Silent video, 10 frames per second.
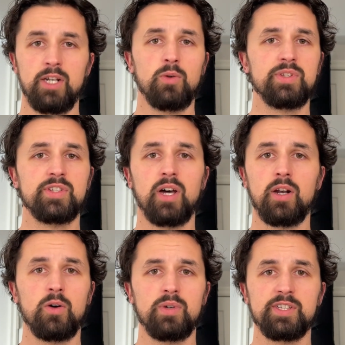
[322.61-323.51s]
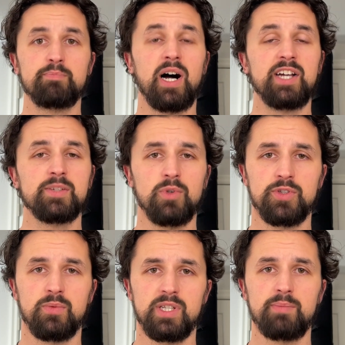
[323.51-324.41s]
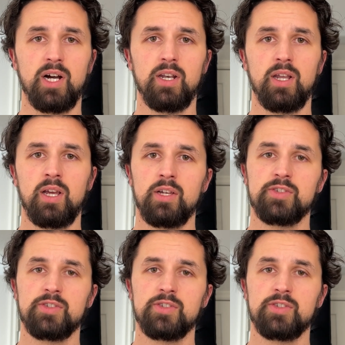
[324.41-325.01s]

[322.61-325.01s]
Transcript: I know it's not always possible to respond,